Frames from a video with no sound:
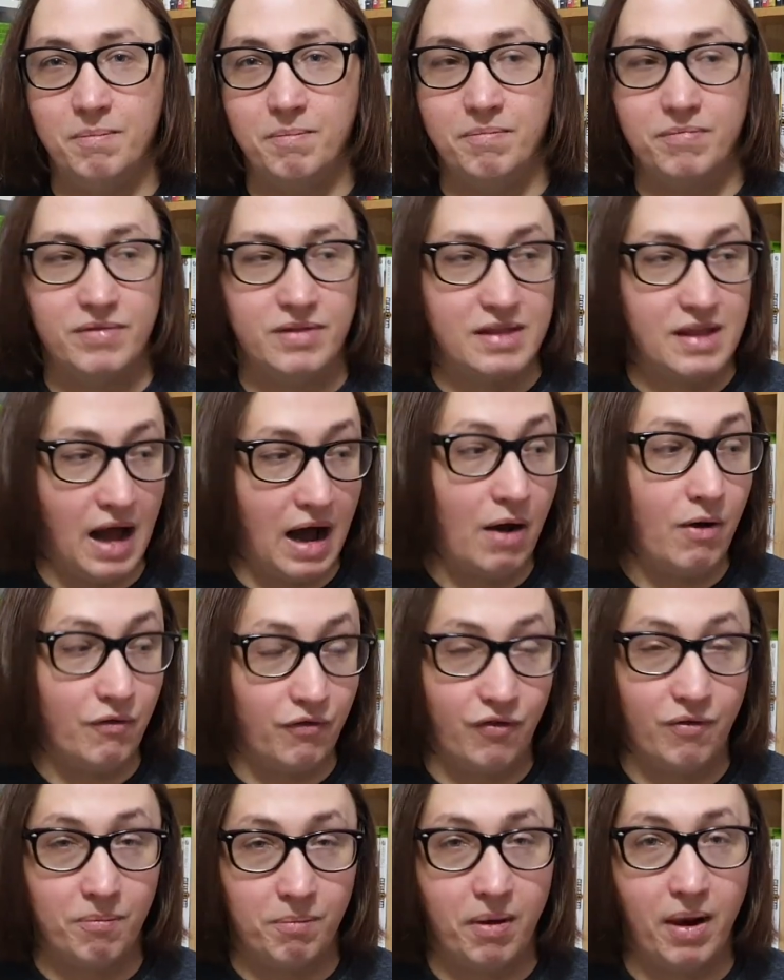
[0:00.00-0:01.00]
now
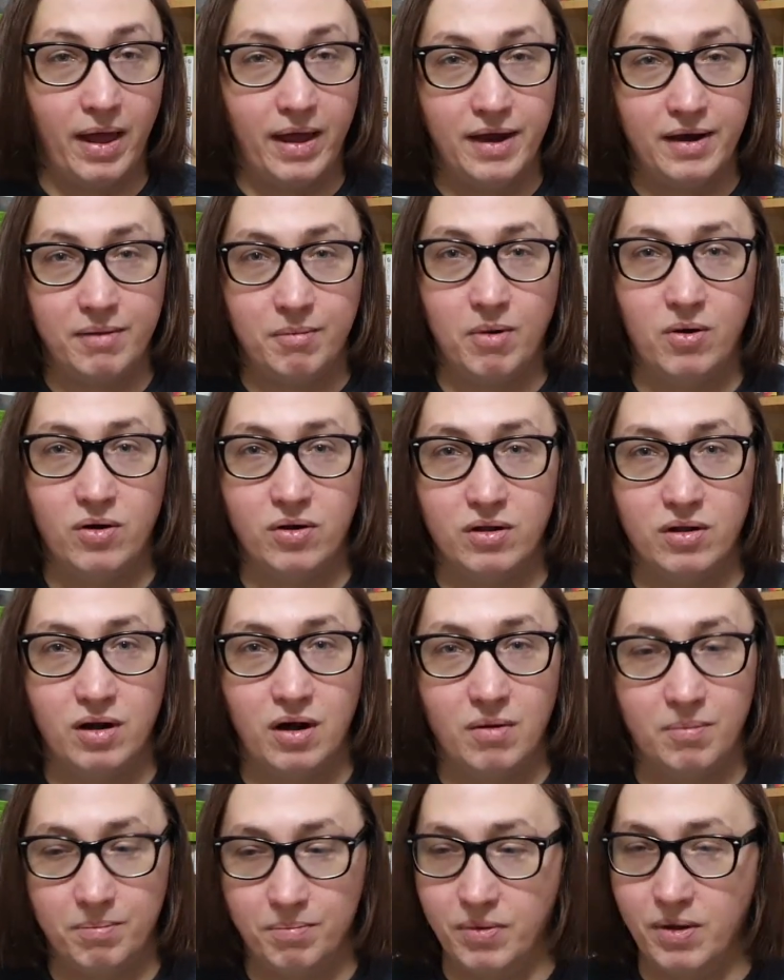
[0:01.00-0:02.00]
from playing them all
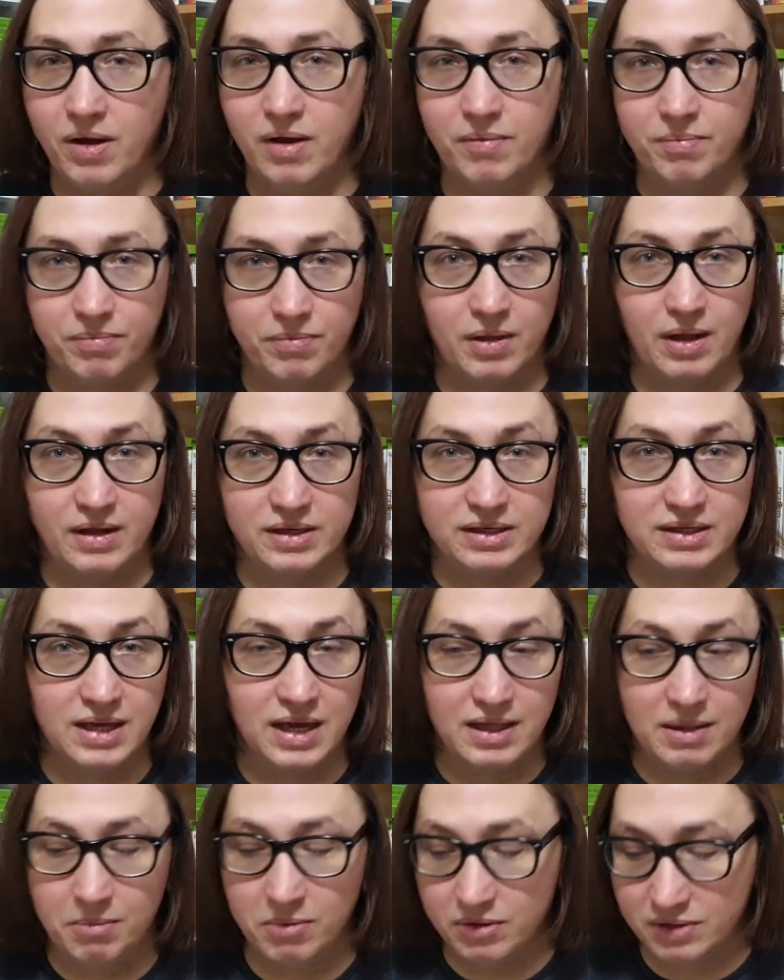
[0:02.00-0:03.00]
on the, as I say,
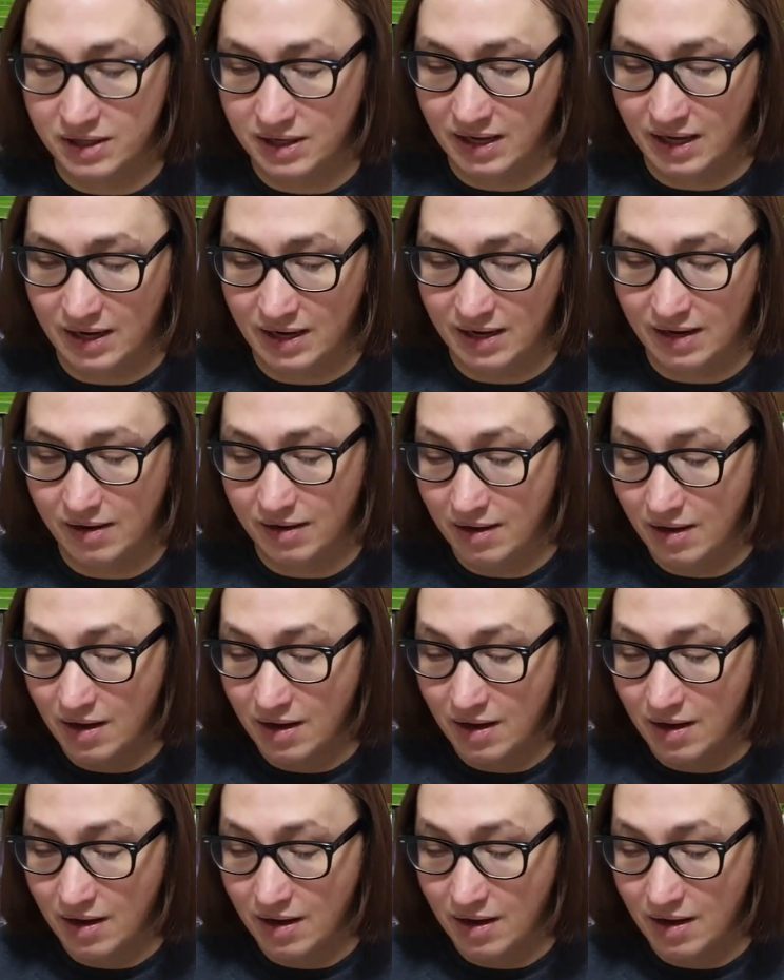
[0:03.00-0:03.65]
the multi-cart.